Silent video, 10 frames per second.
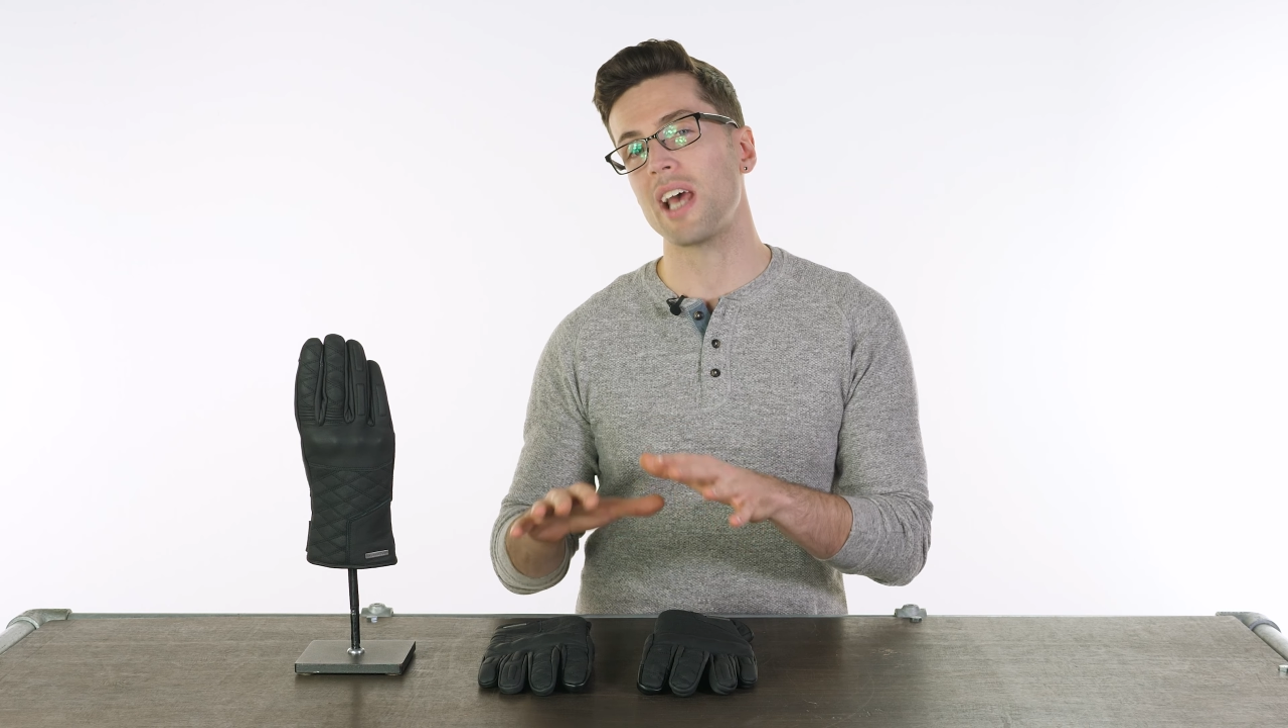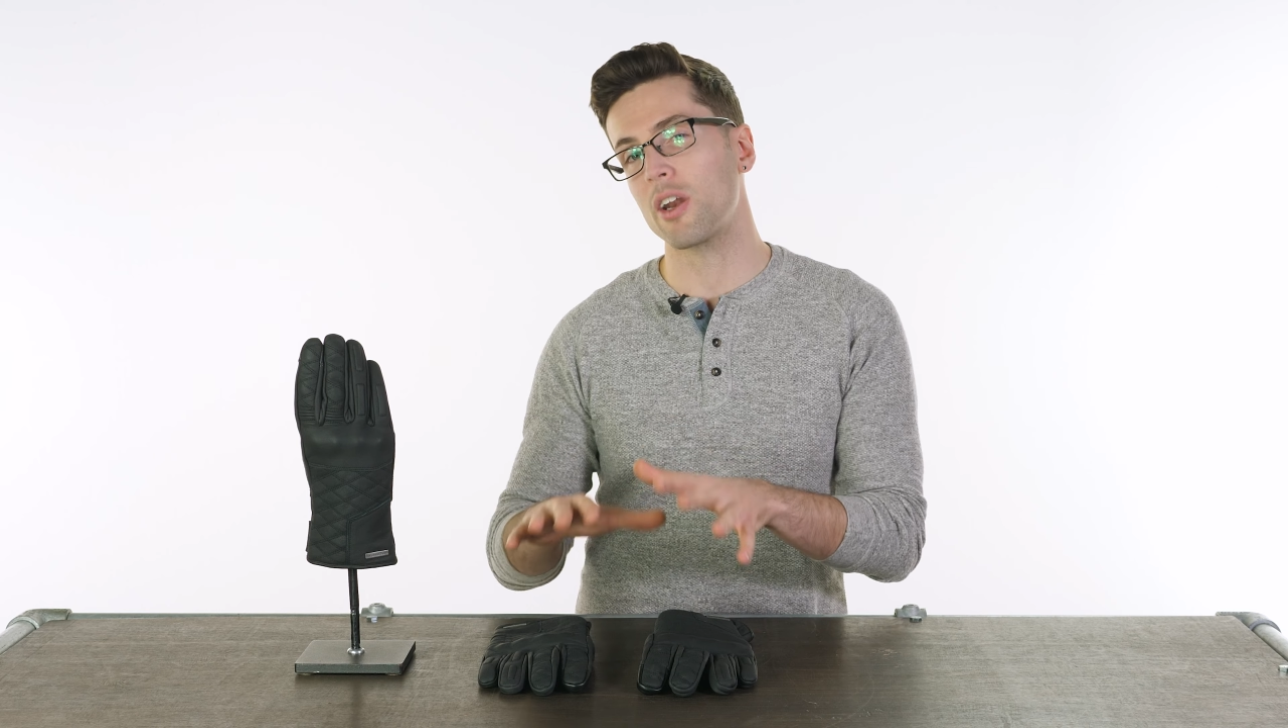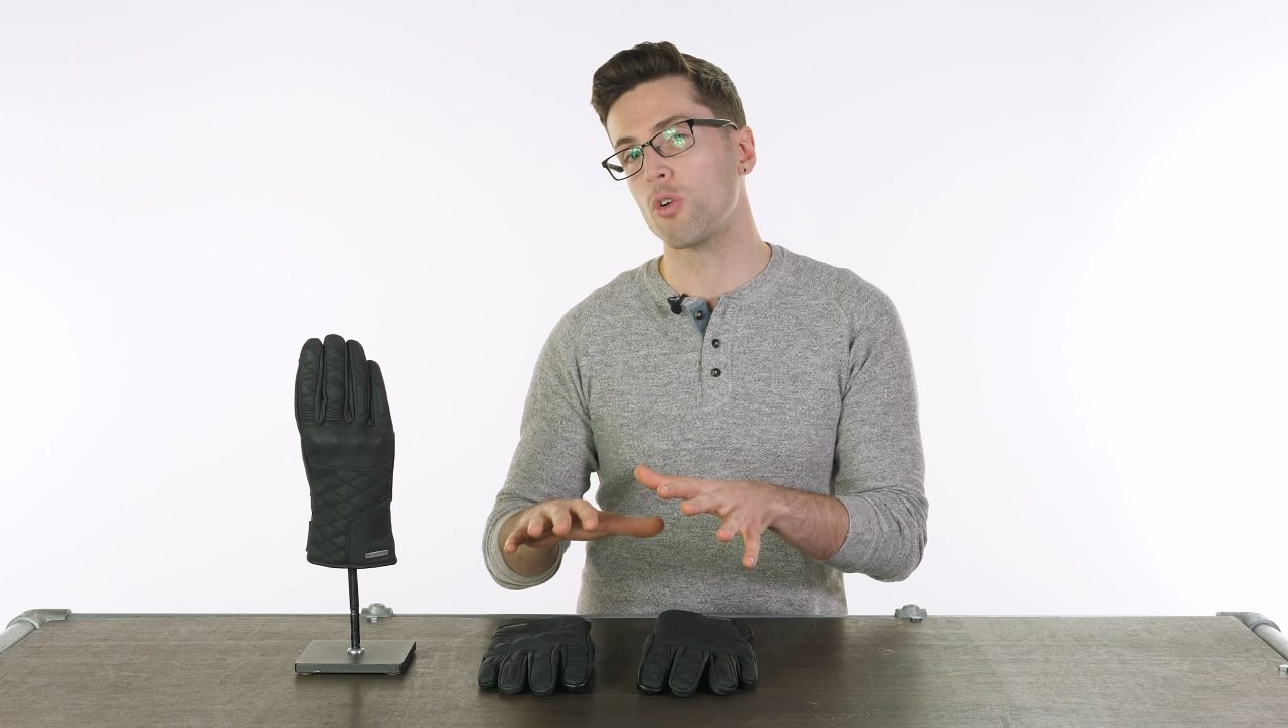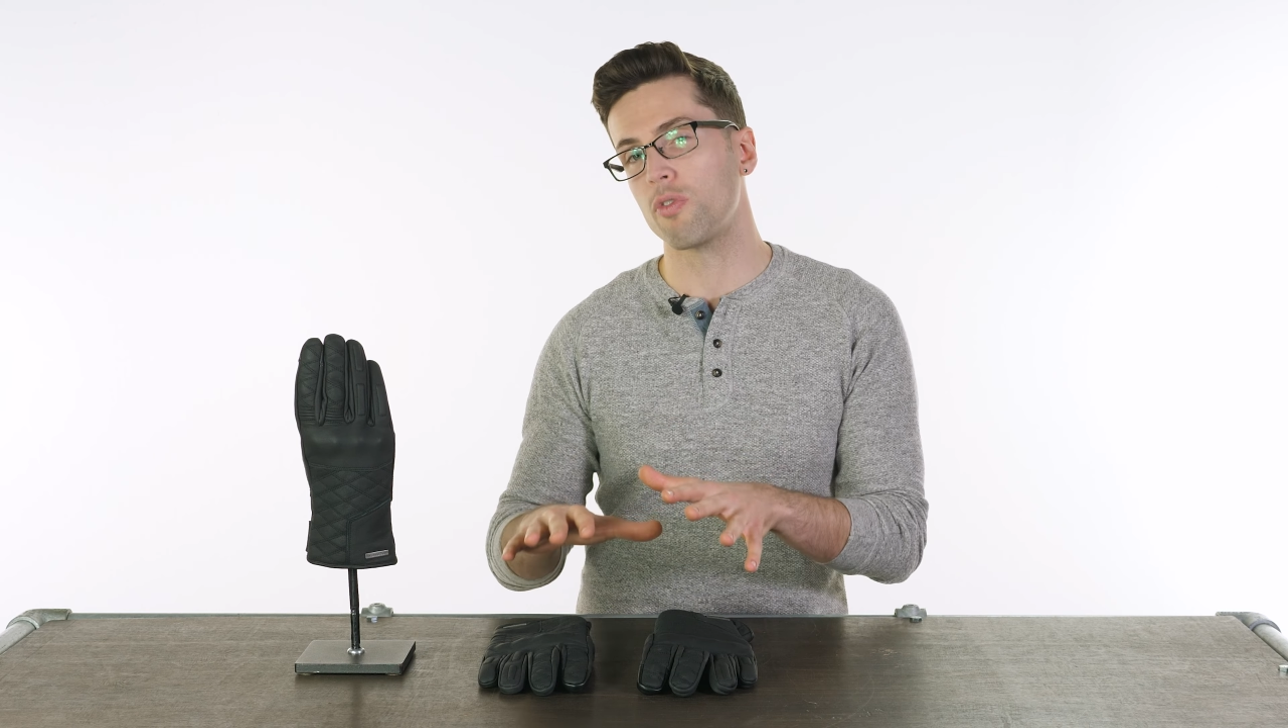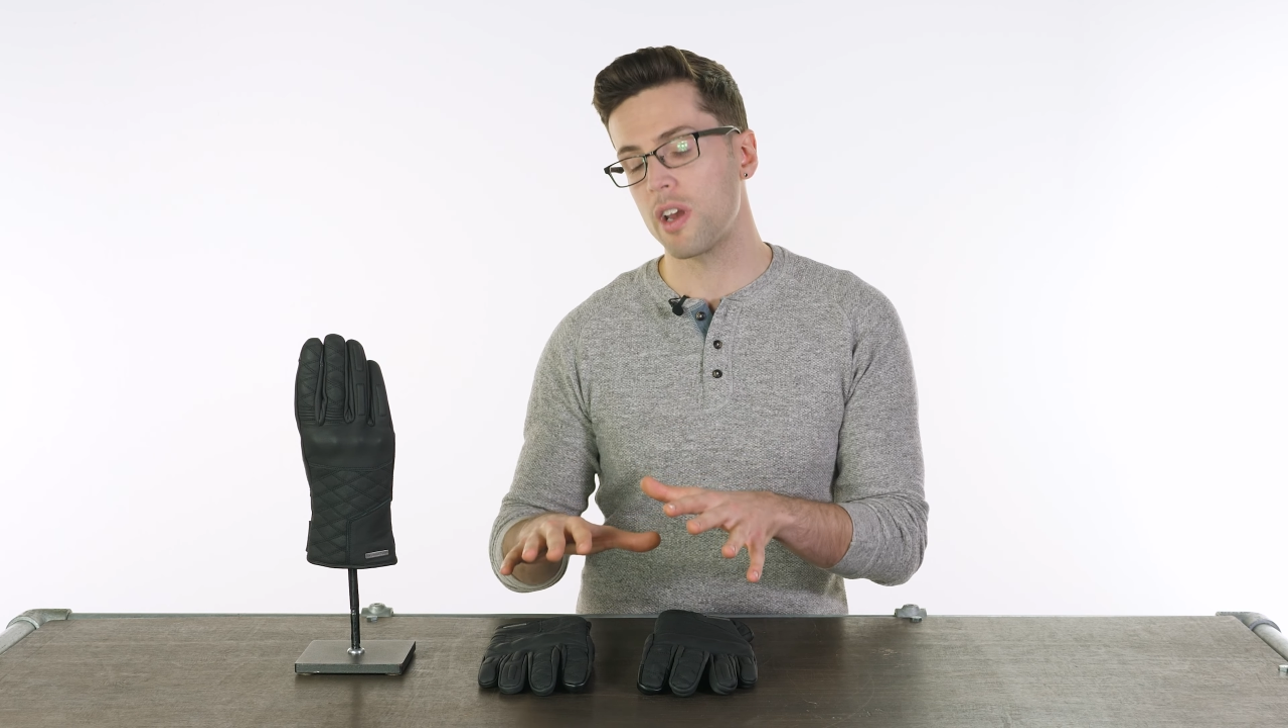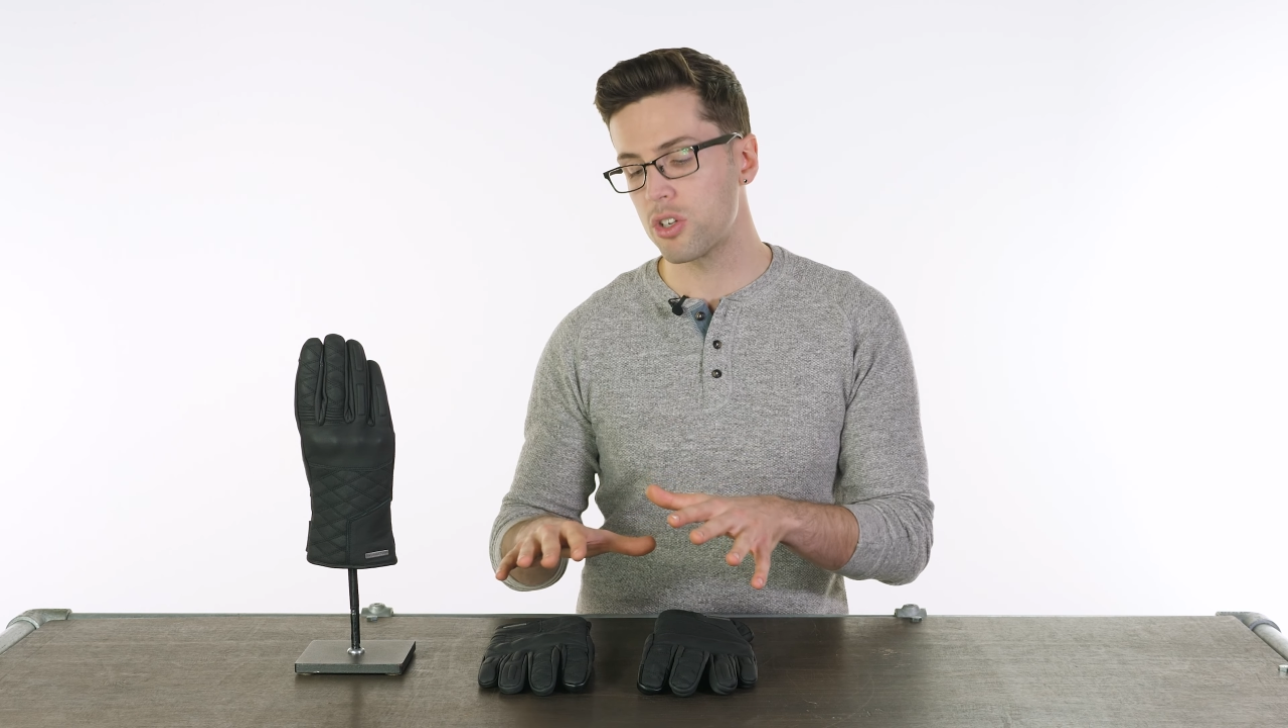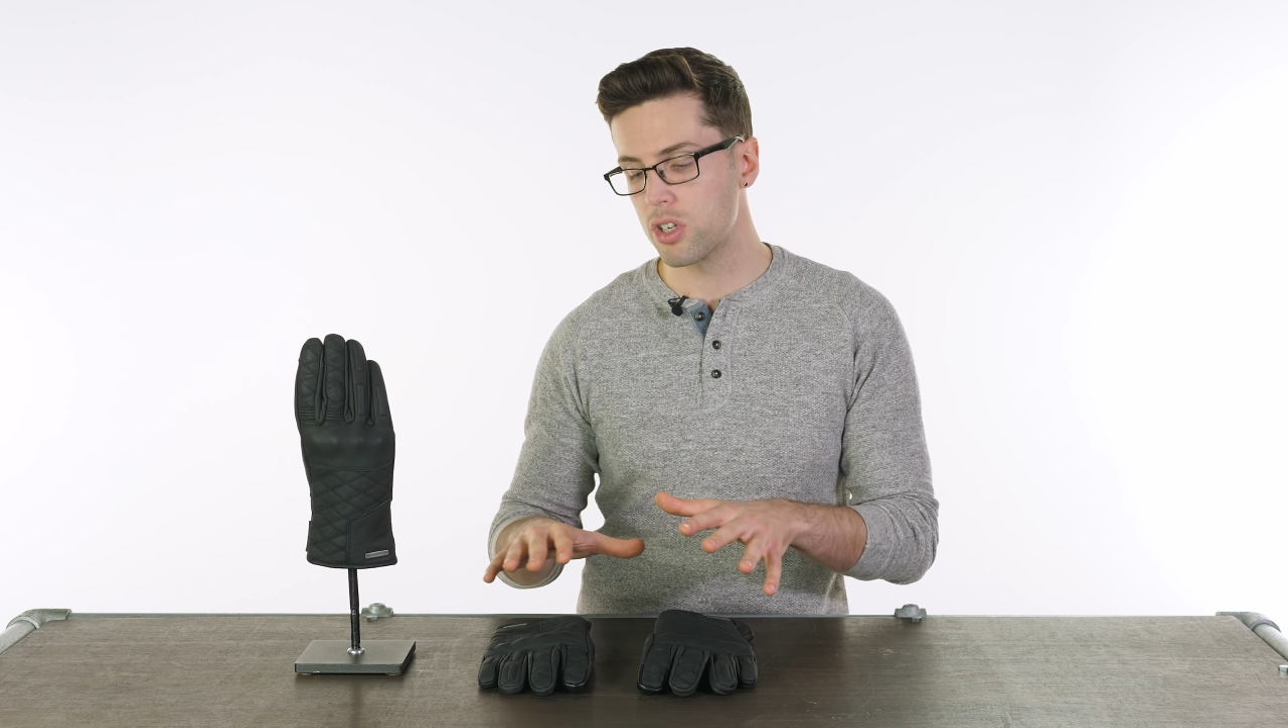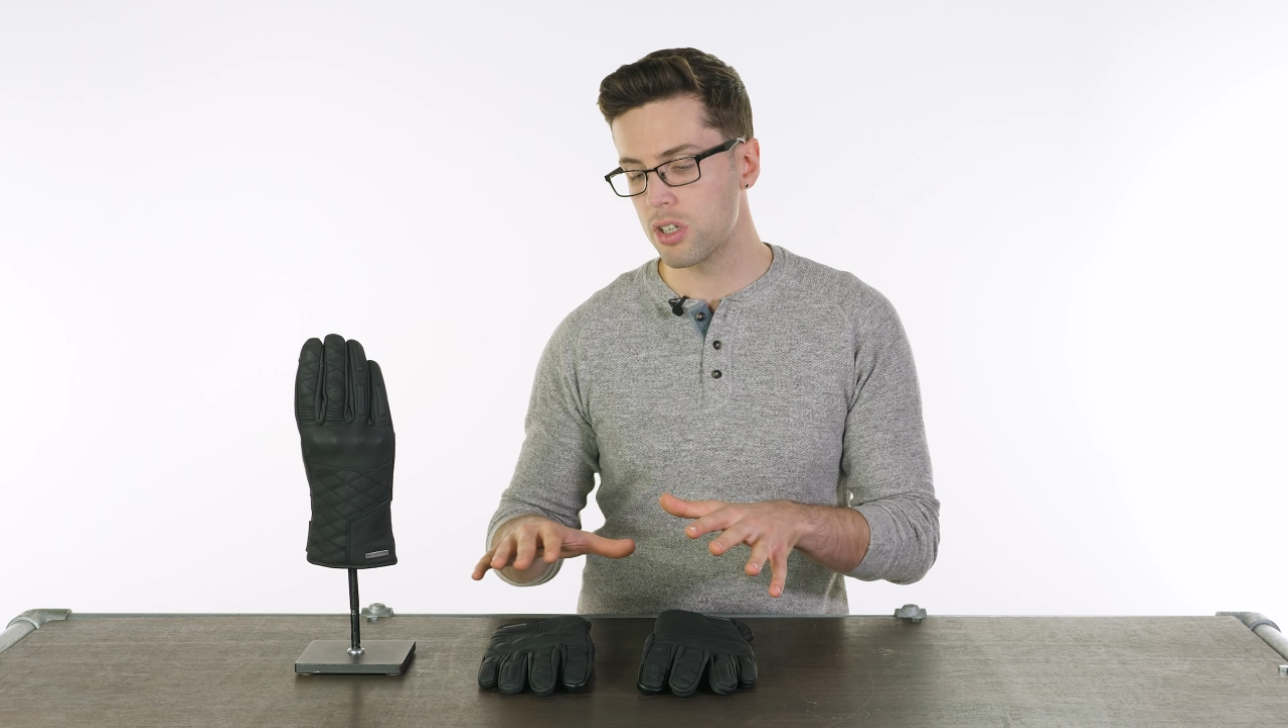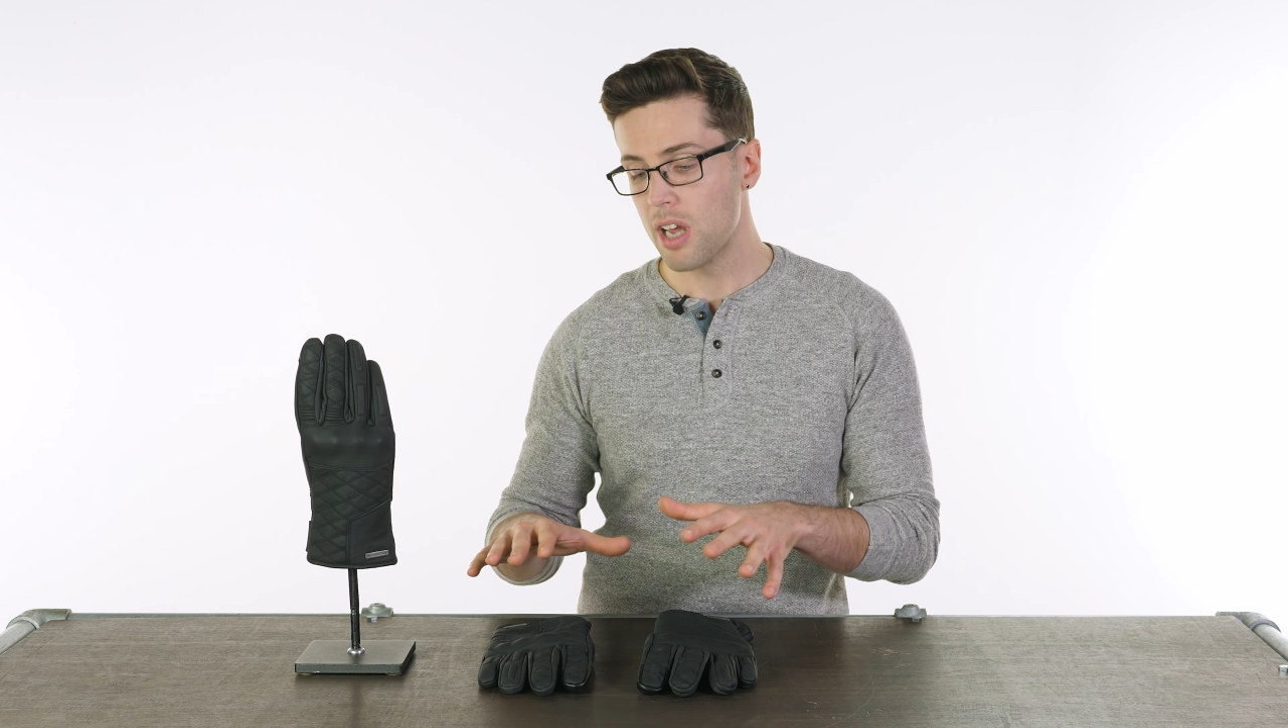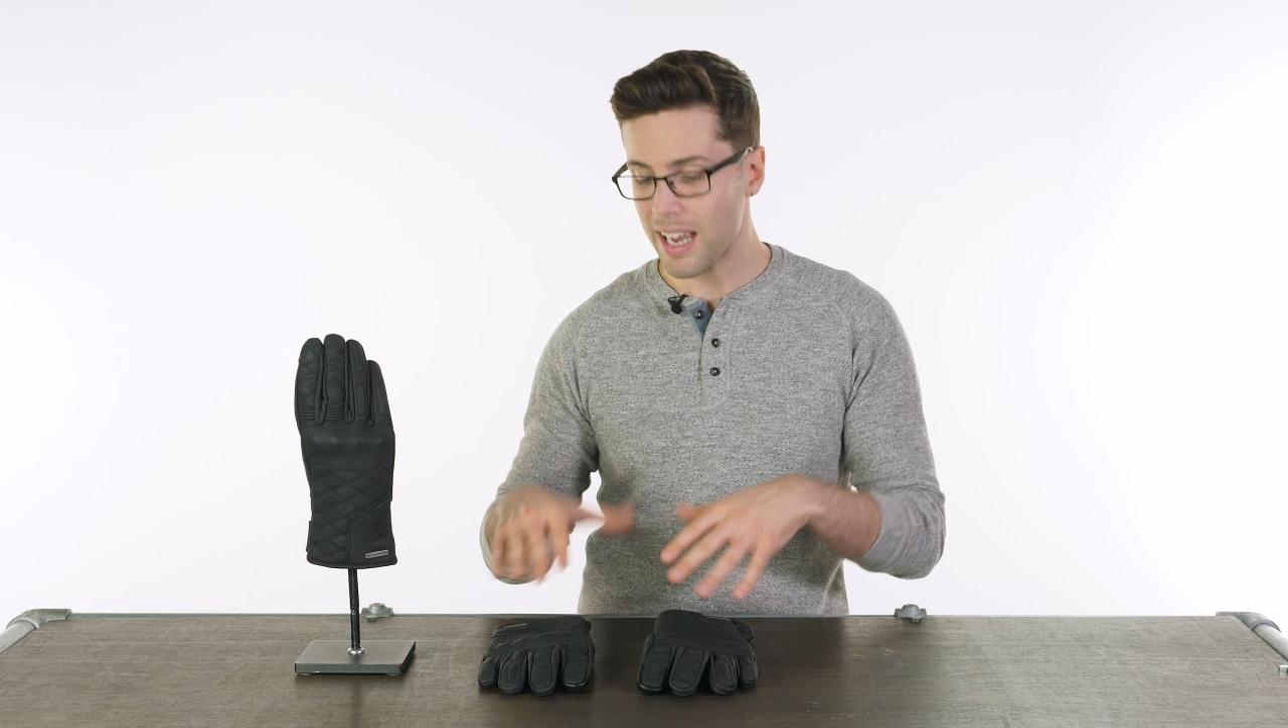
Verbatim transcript: technical features,